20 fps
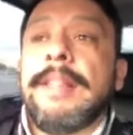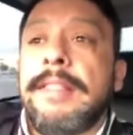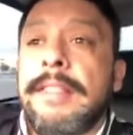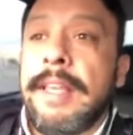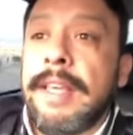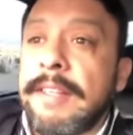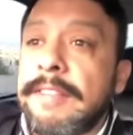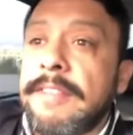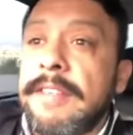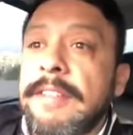
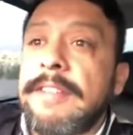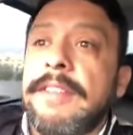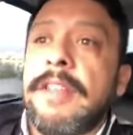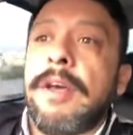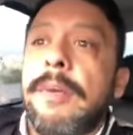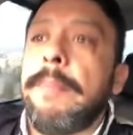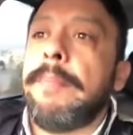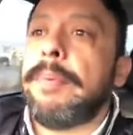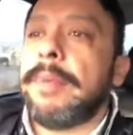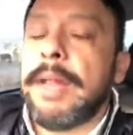This is
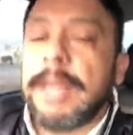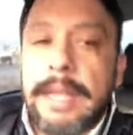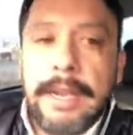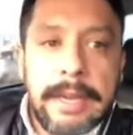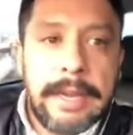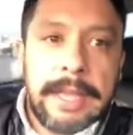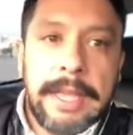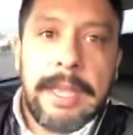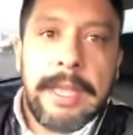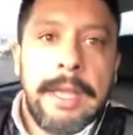
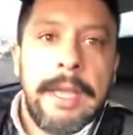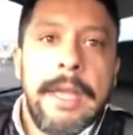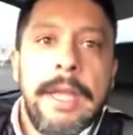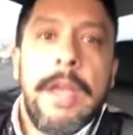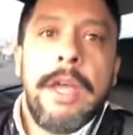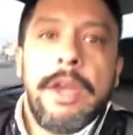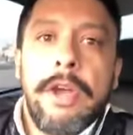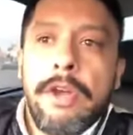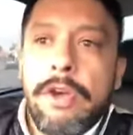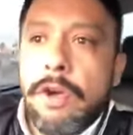completely
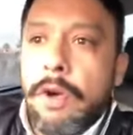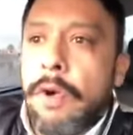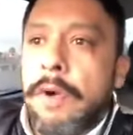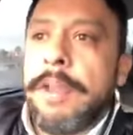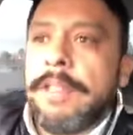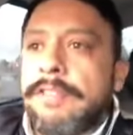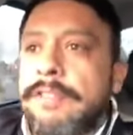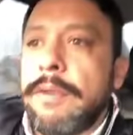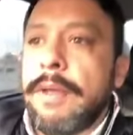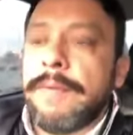
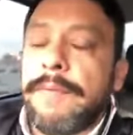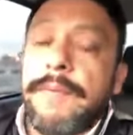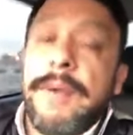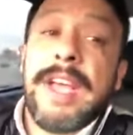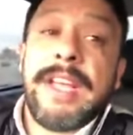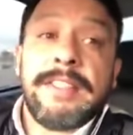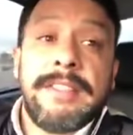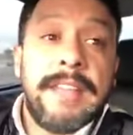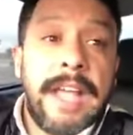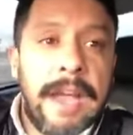going to
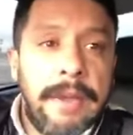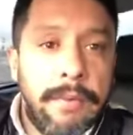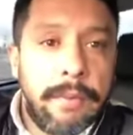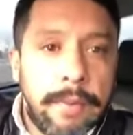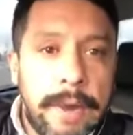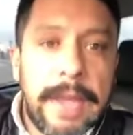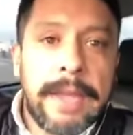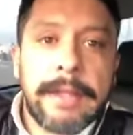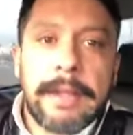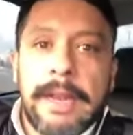affect
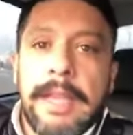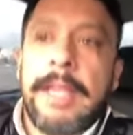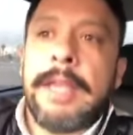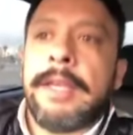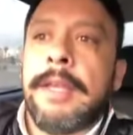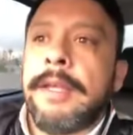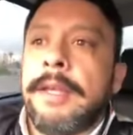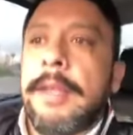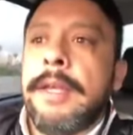directly